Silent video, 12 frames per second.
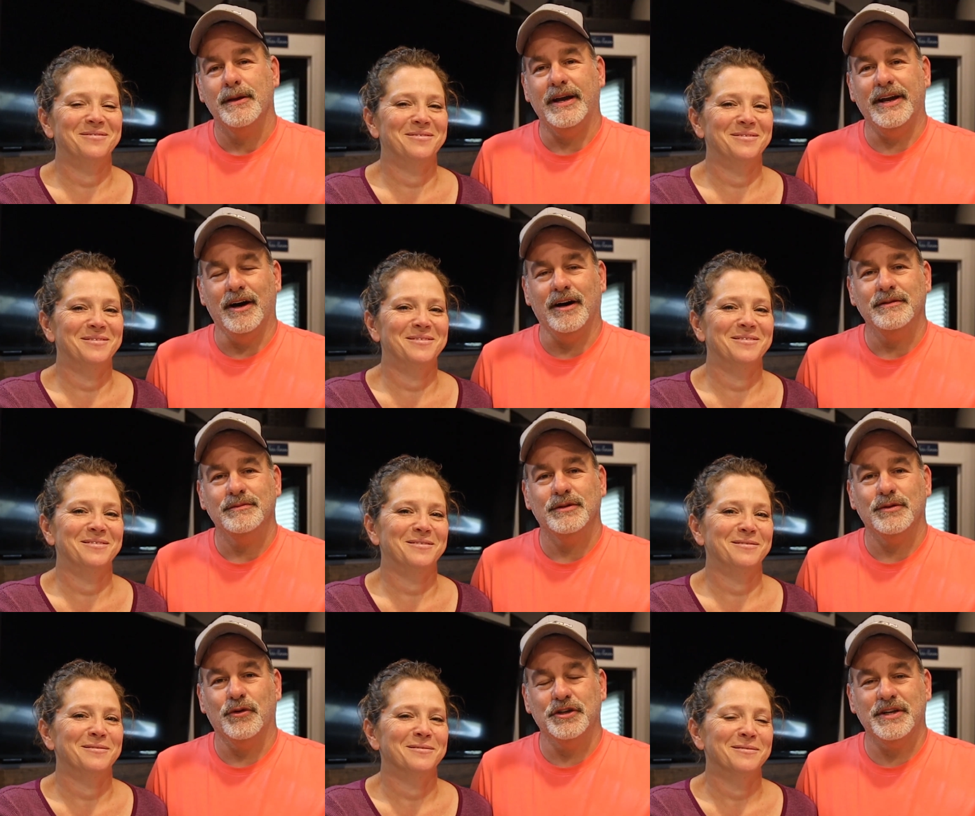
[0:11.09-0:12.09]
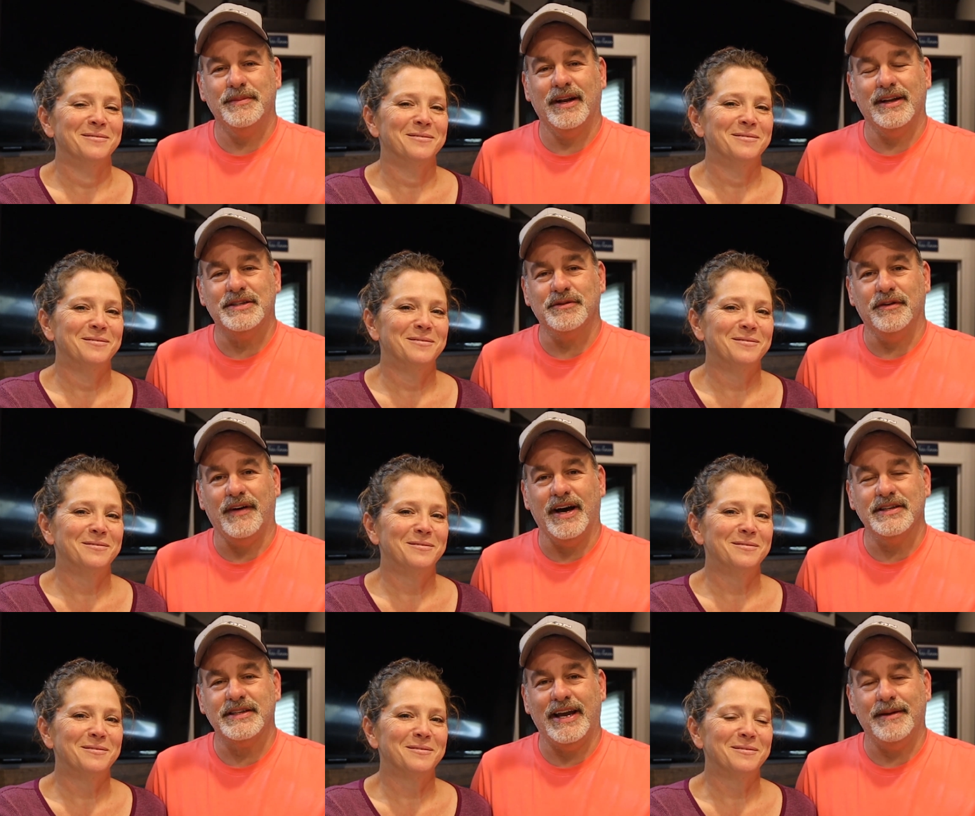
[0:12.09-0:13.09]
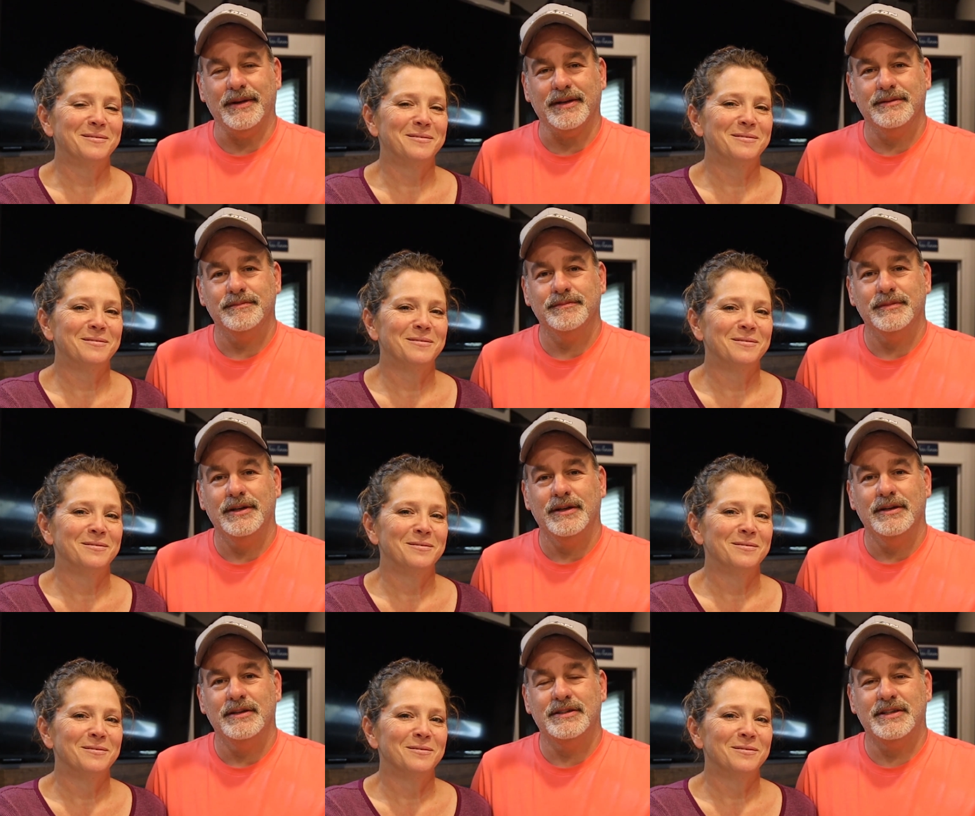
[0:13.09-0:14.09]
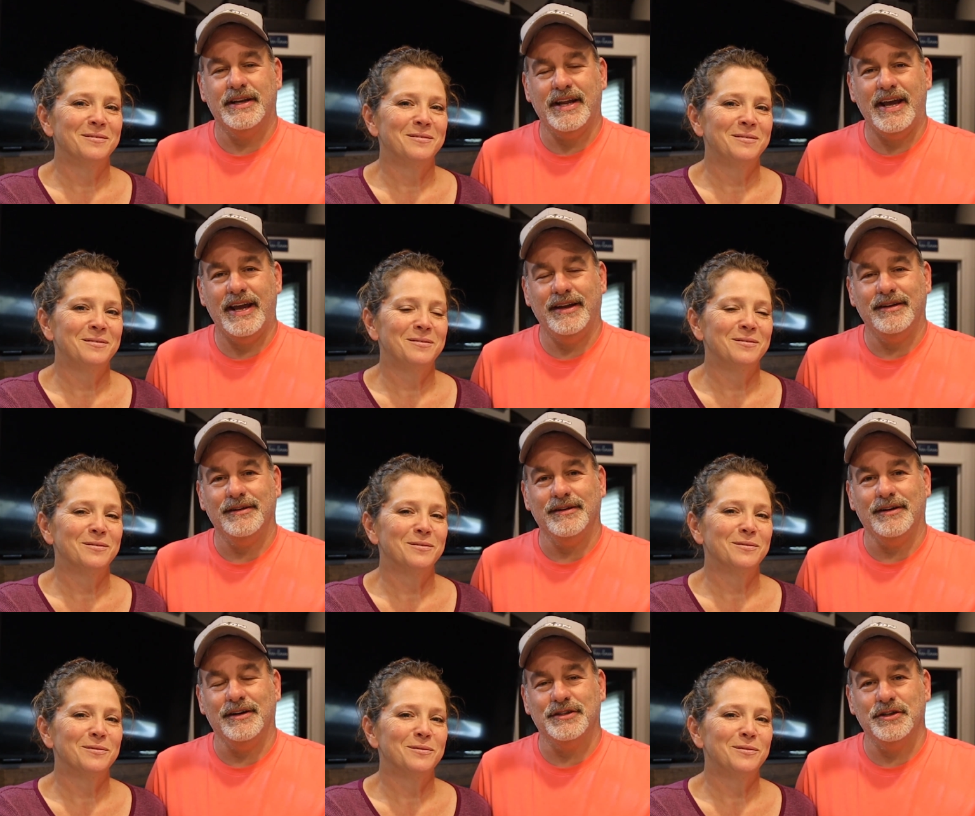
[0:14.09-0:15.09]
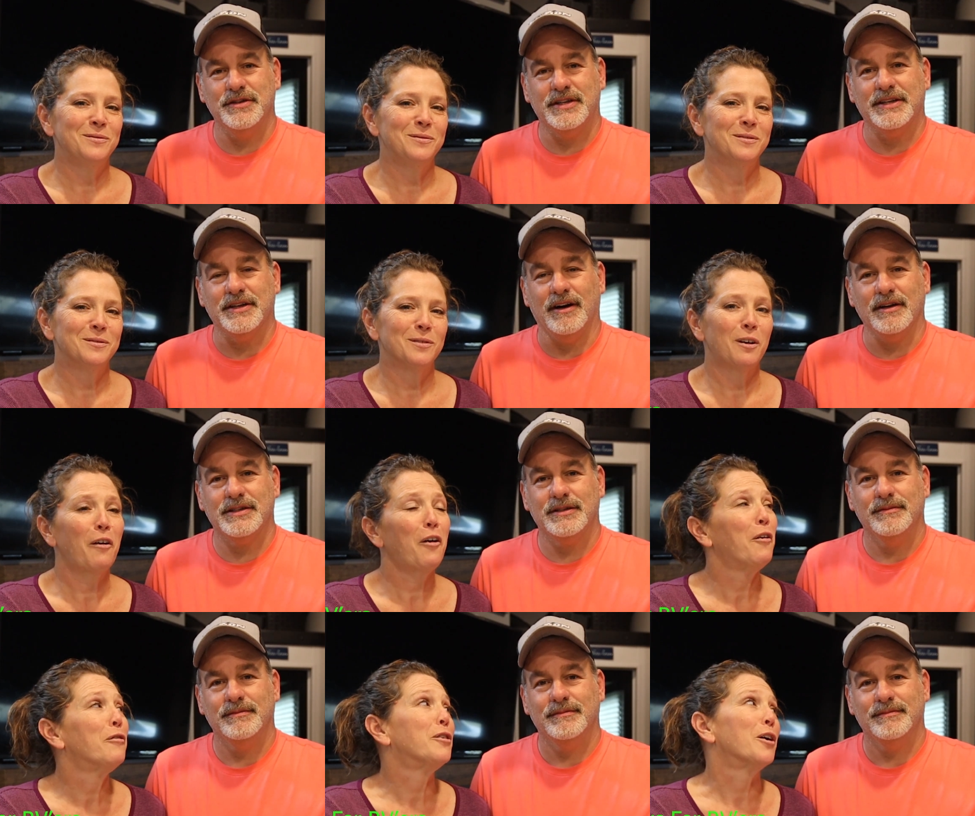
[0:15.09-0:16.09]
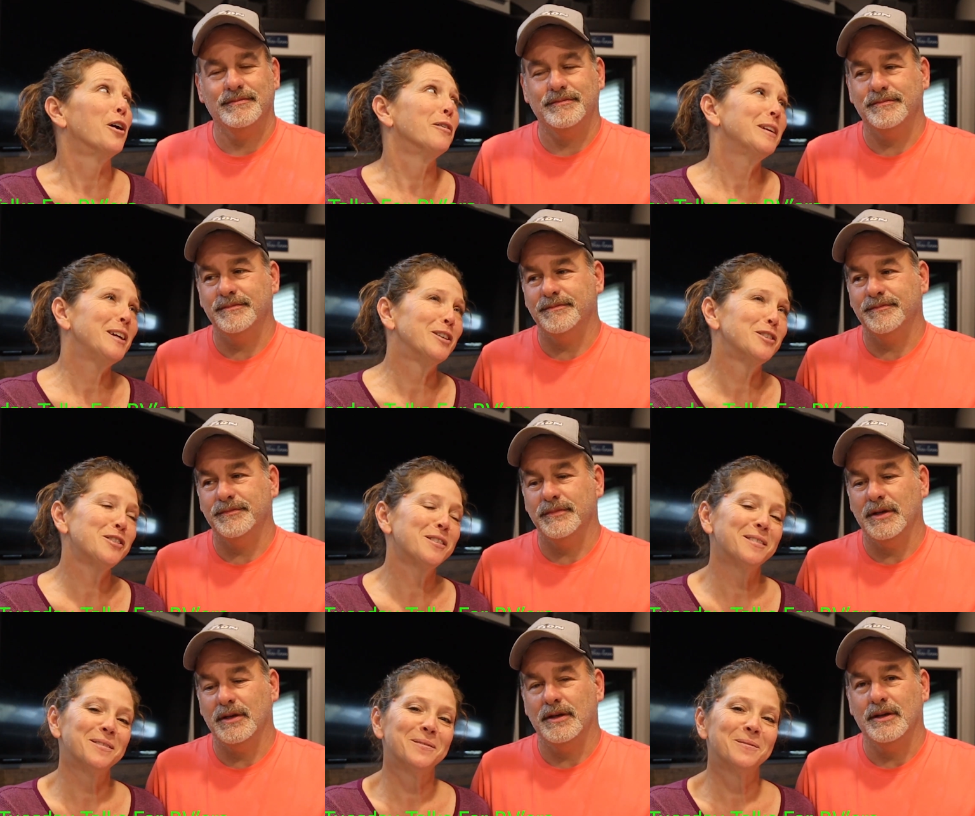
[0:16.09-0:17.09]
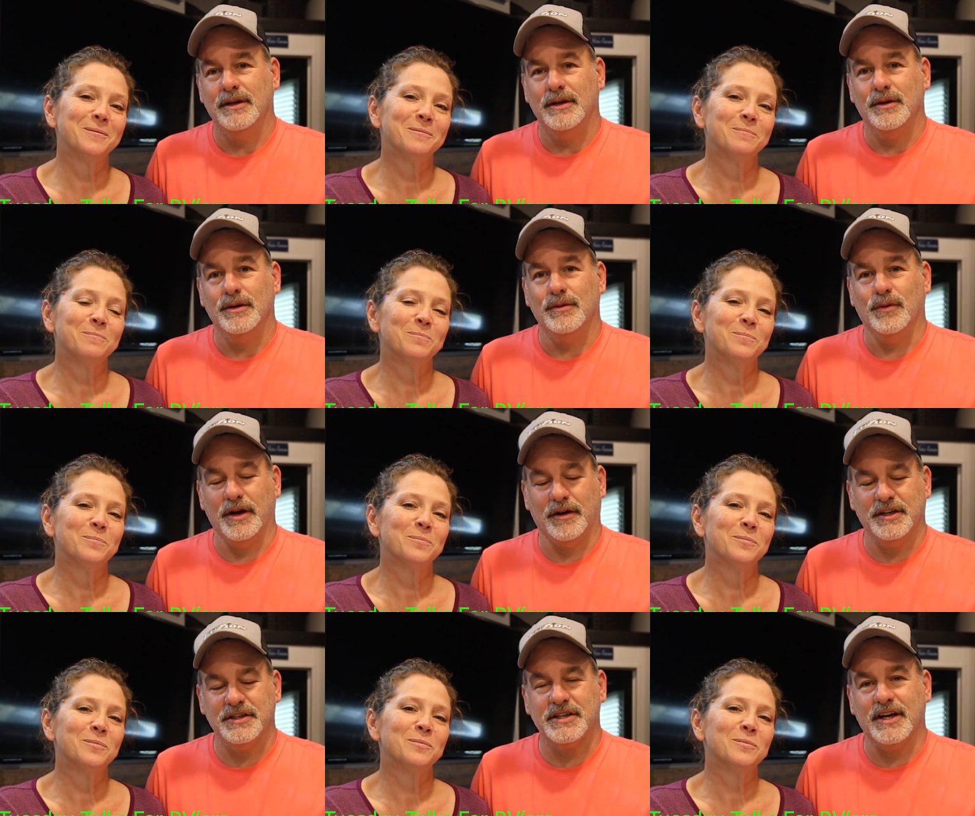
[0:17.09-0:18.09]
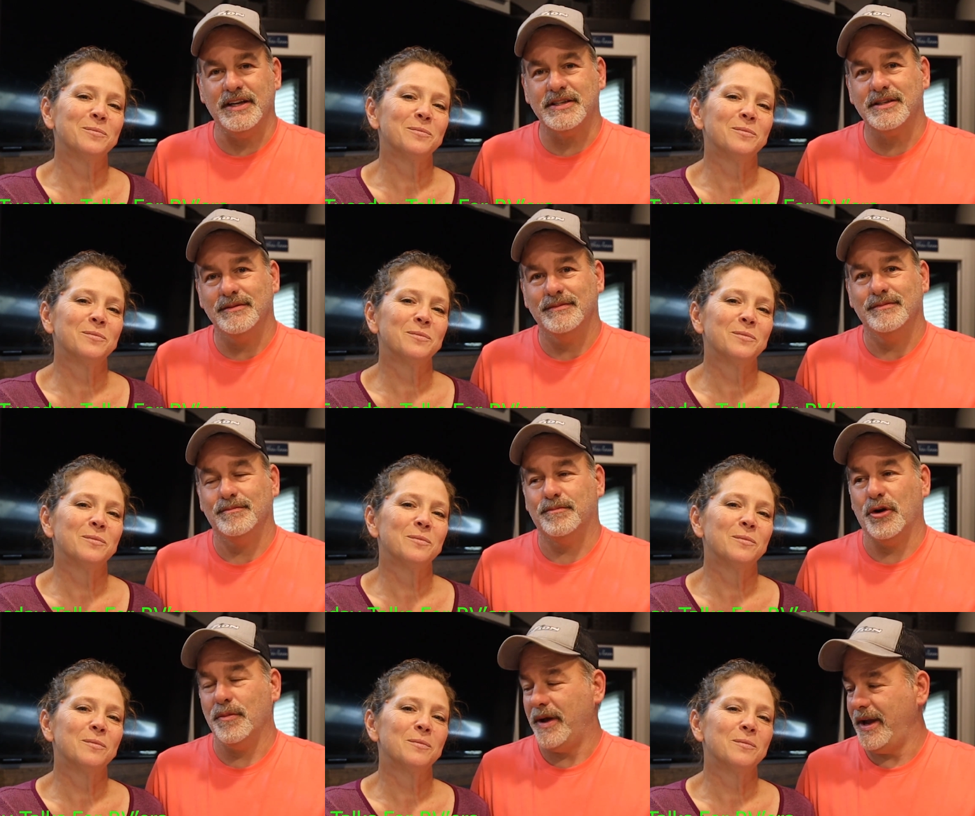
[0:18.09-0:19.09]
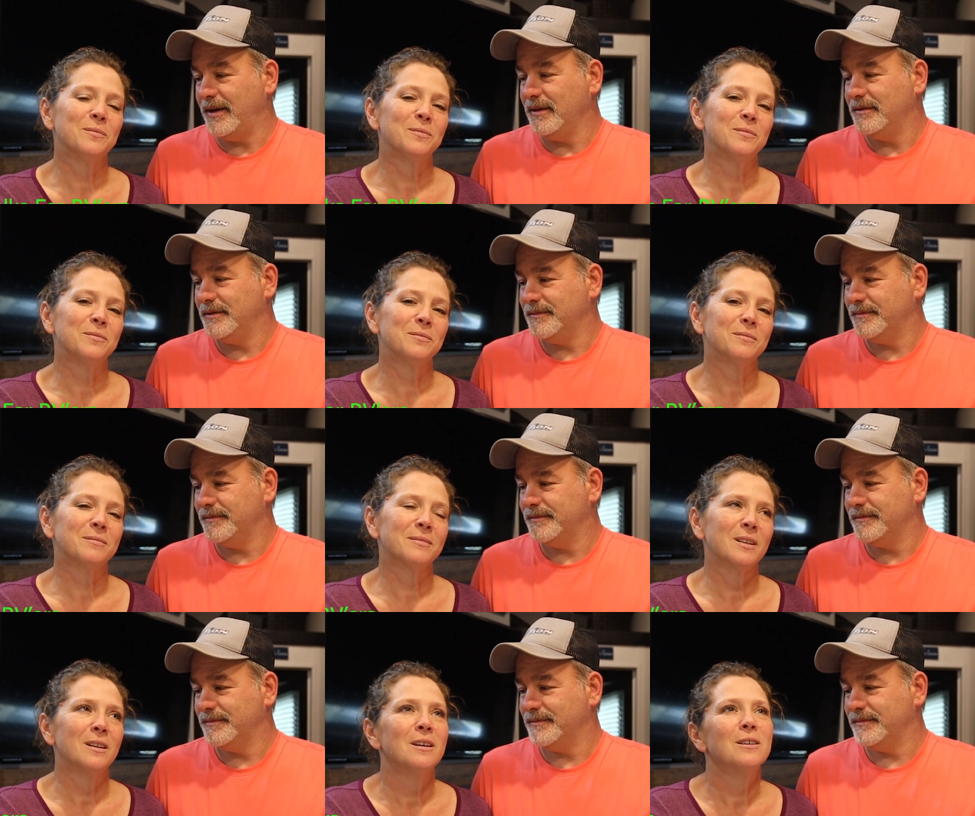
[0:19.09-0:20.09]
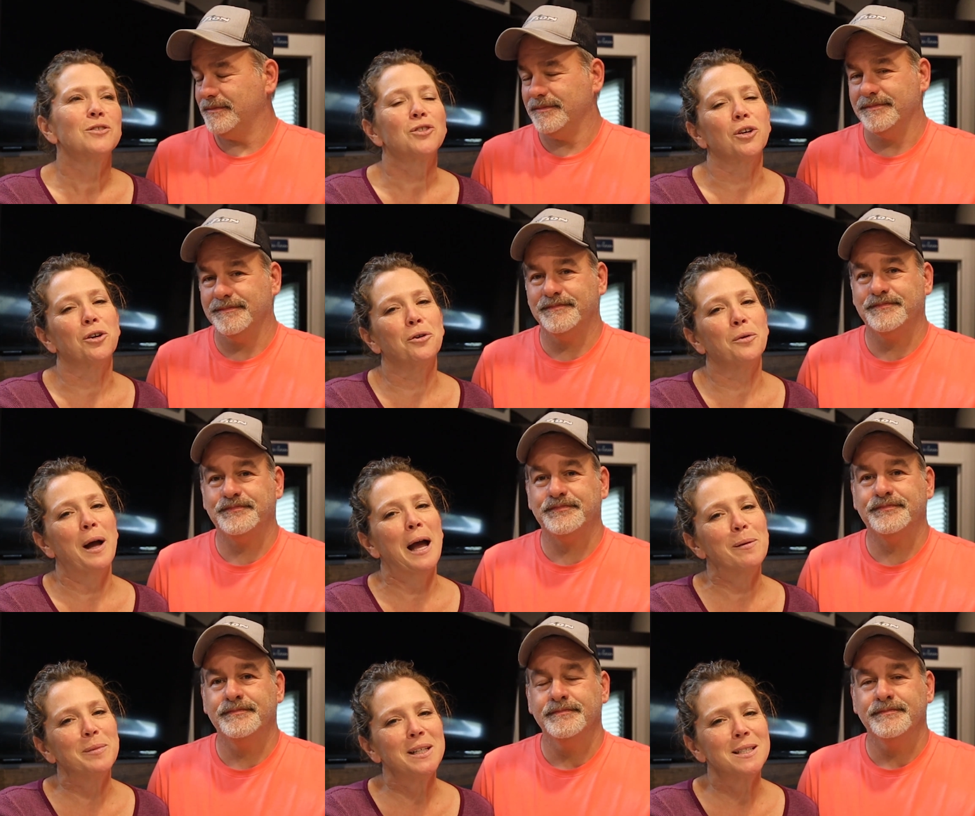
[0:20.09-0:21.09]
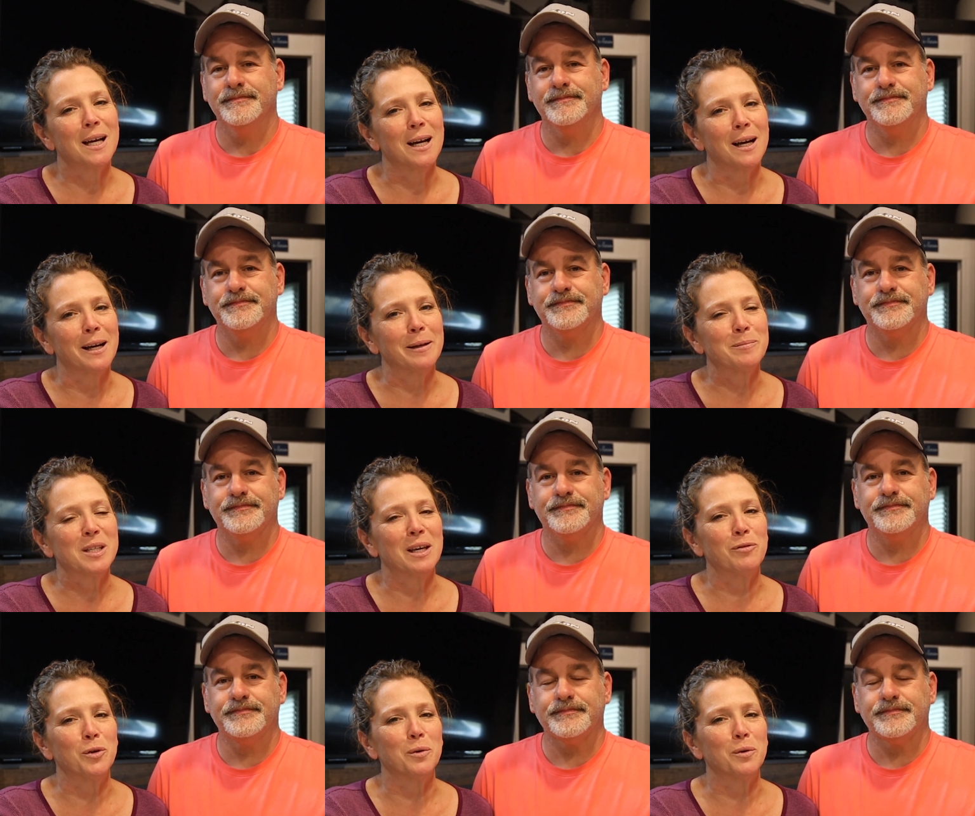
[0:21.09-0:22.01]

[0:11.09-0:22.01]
Speaker 1: Hey y'all, we're Jimmy and Lisa with Find Us Camping. Today on Tuesday Talks,
Speaker 2: for RVers,
Speaker 1: we're going to discuss propane.
Speaker 2: So how many times have